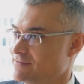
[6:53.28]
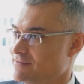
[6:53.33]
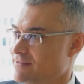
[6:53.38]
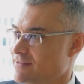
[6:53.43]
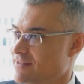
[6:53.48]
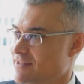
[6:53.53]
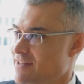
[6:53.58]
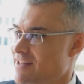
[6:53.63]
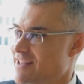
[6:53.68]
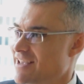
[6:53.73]

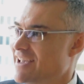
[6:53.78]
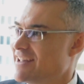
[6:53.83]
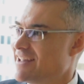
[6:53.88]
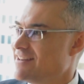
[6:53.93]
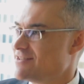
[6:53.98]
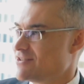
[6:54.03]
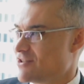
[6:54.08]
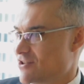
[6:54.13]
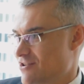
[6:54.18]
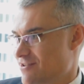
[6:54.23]
Okay, so does
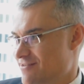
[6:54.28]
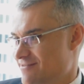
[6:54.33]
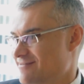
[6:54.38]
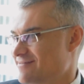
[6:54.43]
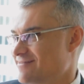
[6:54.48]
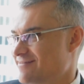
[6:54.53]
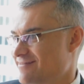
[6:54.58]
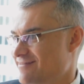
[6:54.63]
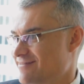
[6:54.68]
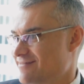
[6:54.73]

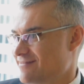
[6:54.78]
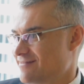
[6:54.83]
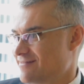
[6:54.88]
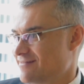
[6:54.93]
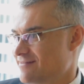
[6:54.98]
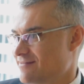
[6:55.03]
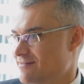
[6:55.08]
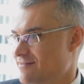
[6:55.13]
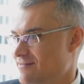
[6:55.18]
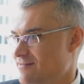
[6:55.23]
KPMG do
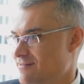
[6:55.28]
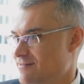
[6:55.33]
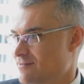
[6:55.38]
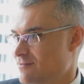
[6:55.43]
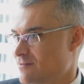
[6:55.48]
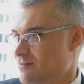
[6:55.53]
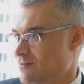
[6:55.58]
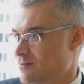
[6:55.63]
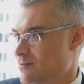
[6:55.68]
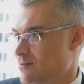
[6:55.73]
purely the
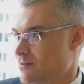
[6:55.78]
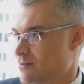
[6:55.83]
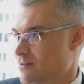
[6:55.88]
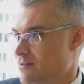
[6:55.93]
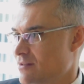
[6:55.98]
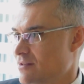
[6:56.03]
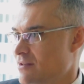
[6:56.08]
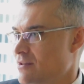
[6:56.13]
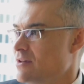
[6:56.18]
advisory work?